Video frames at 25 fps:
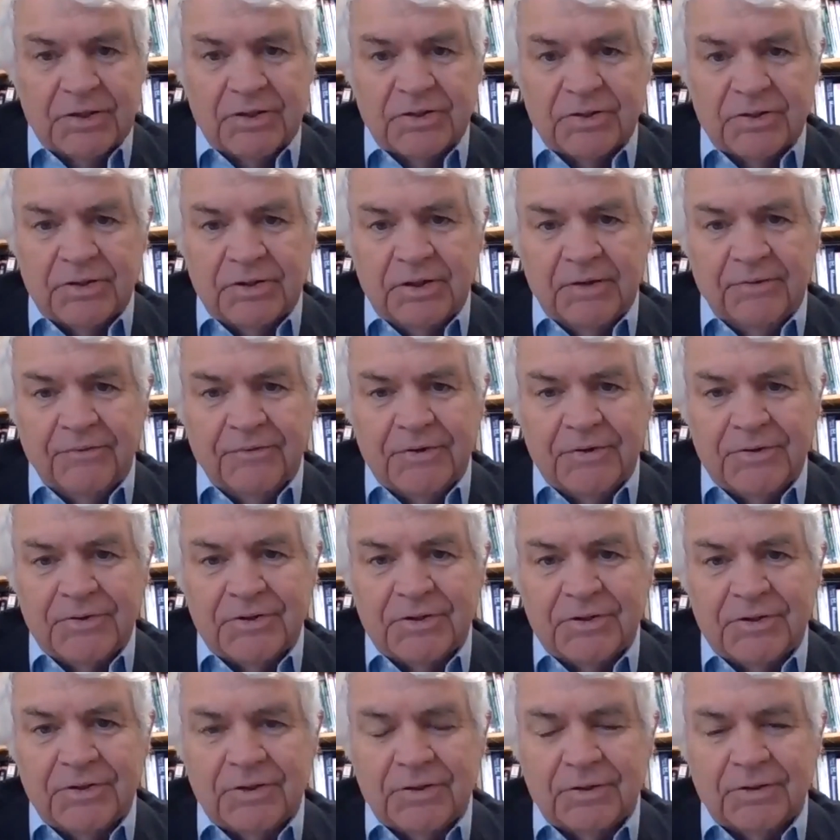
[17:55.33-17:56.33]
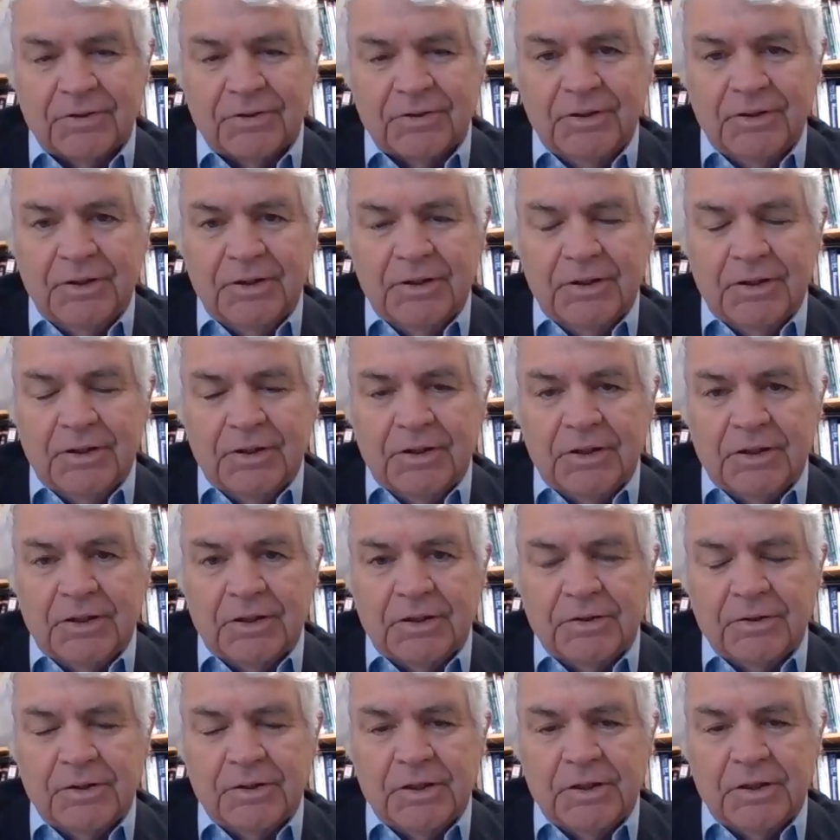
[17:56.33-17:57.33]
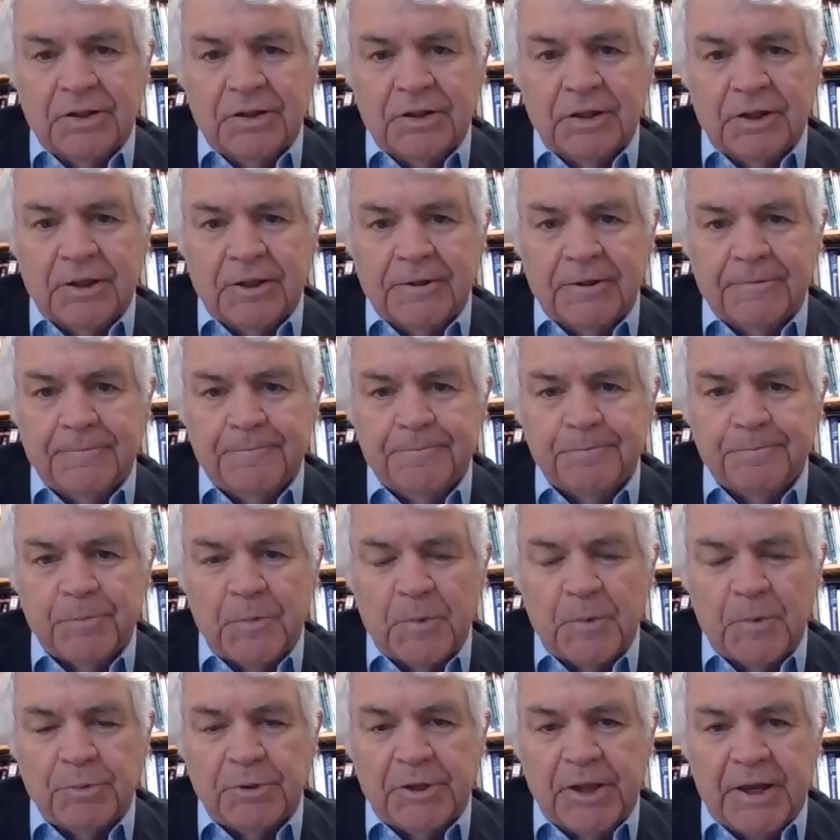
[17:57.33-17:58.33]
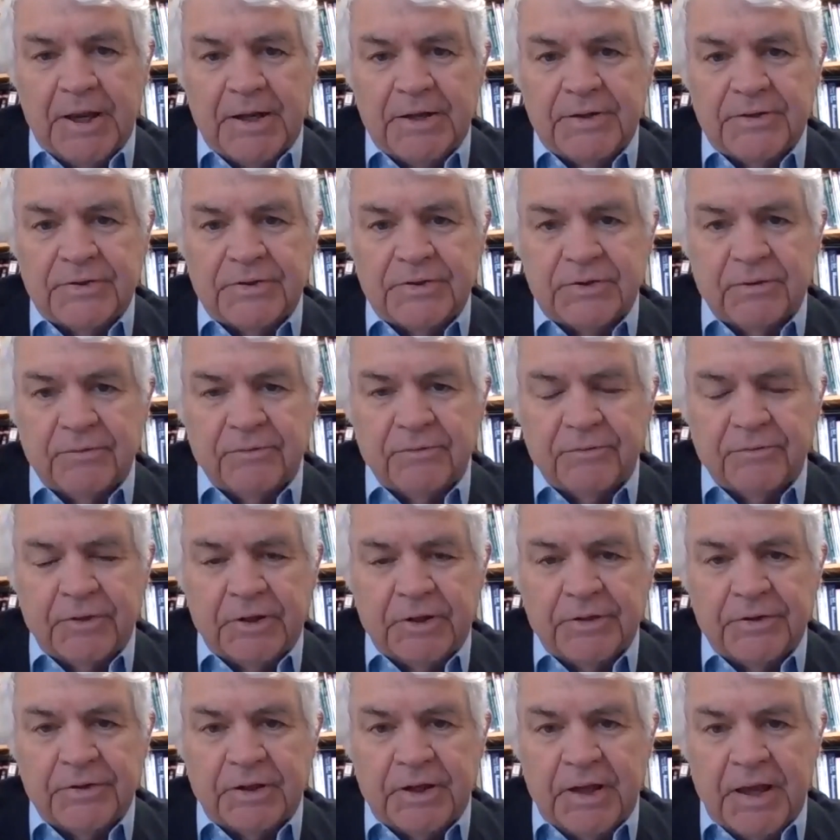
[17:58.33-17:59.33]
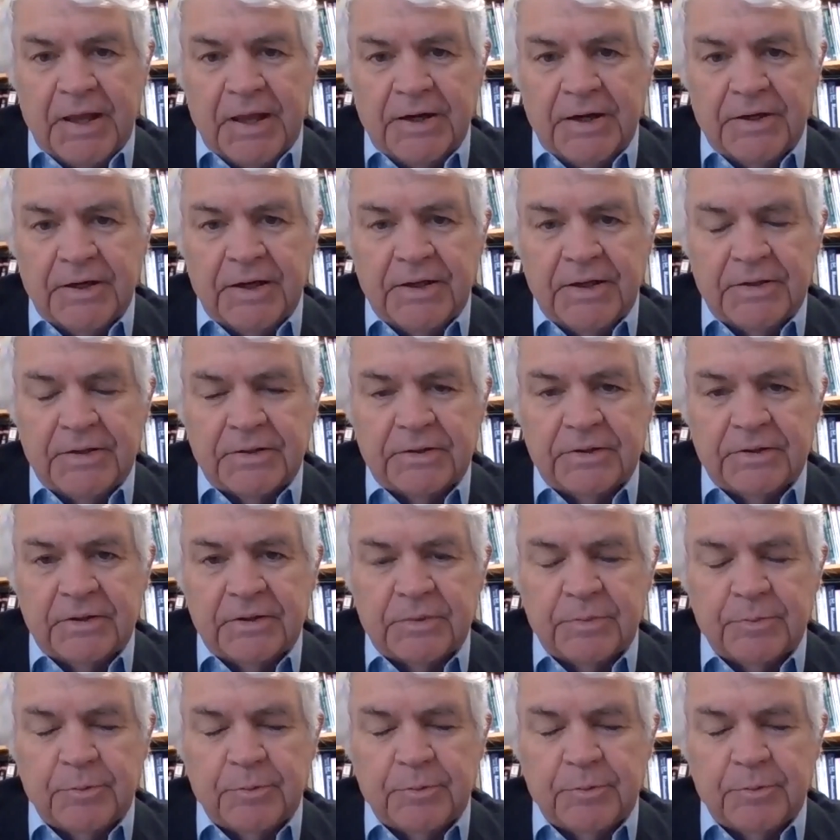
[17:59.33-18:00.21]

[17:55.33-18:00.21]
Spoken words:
There's a difference in the plans of the candidates at this